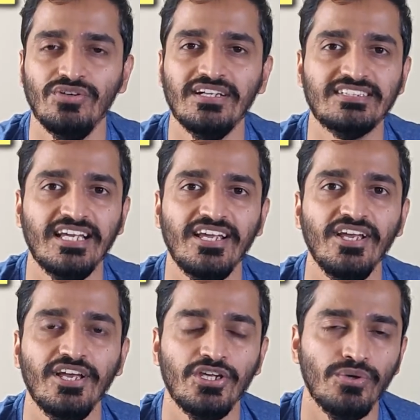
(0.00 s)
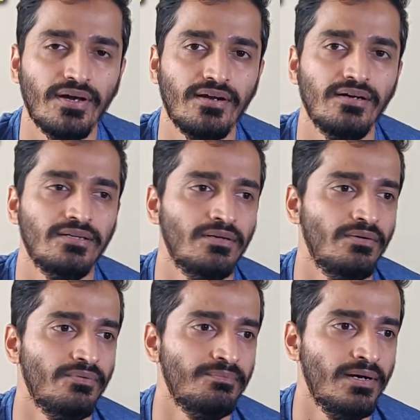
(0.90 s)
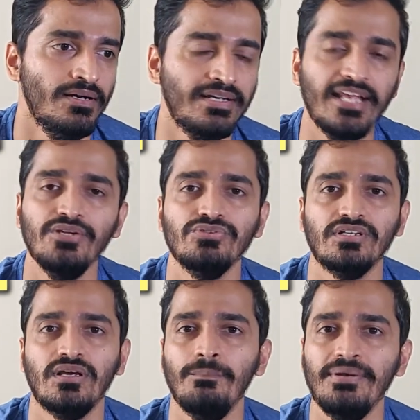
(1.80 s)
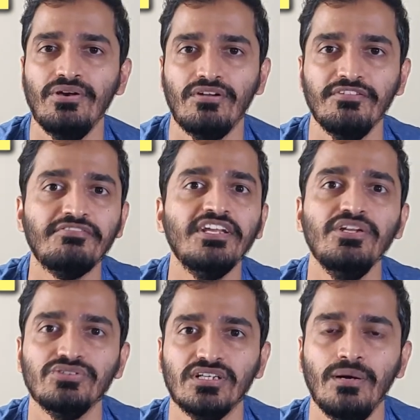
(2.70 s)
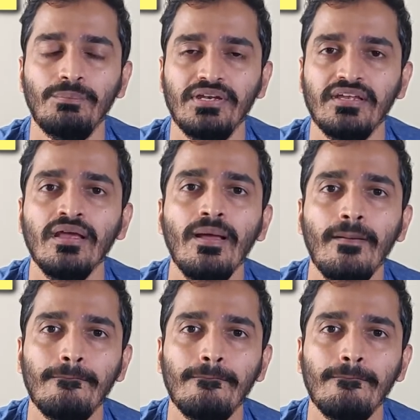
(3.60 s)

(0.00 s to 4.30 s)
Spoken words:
So let's say you are a 10 user company or a 15 user company,